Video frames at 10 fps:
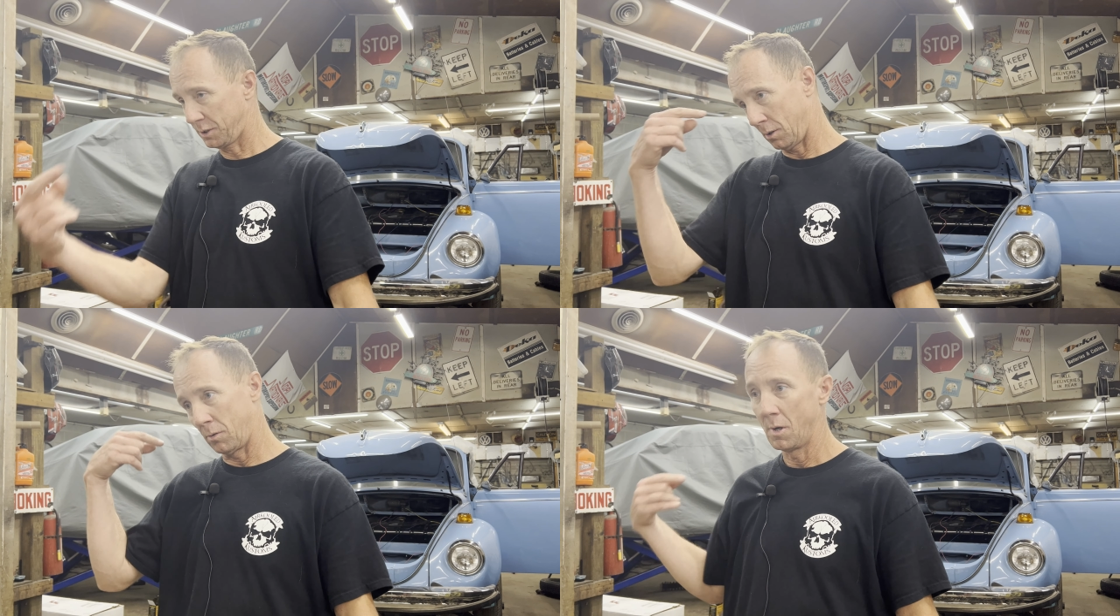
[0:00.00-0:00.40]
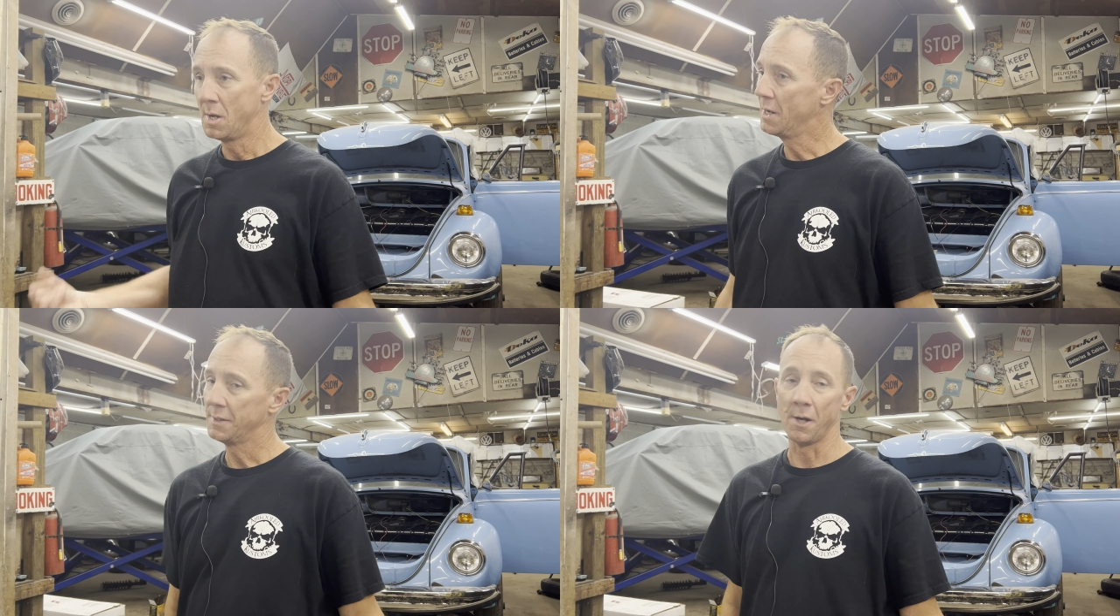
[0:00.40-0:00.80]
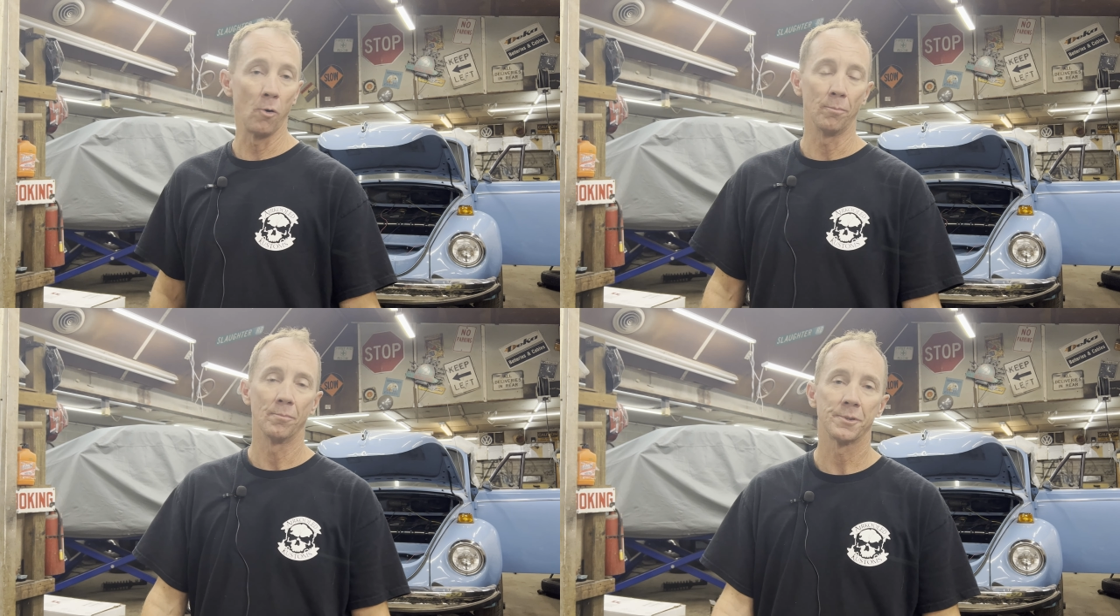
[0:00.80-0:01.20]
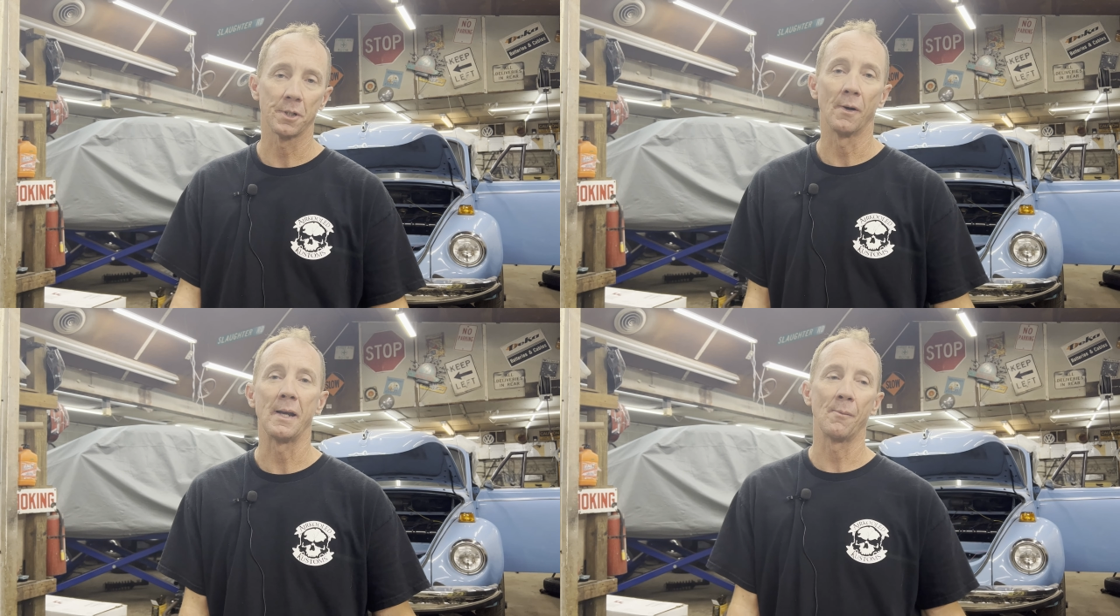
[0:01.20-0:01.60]
So yeah. nope.
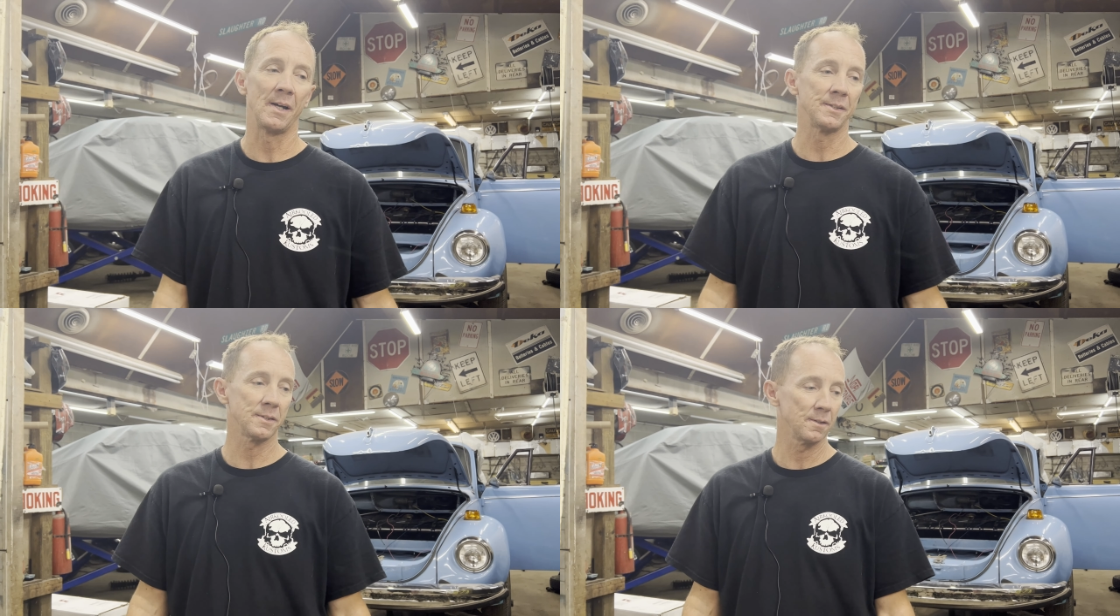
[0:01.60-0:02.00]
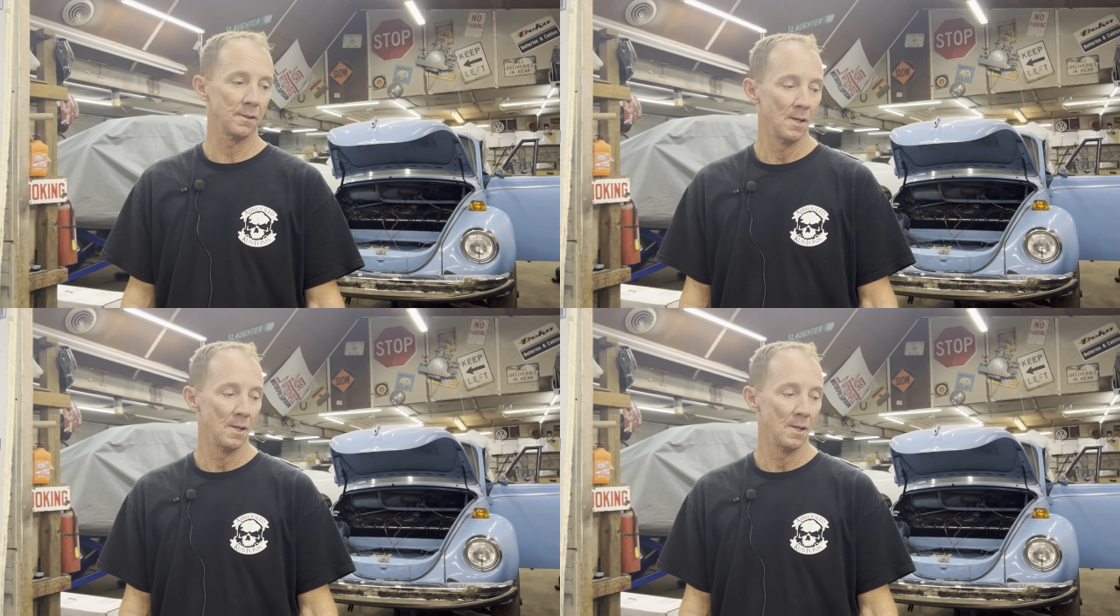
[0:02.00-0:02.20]
So anyways.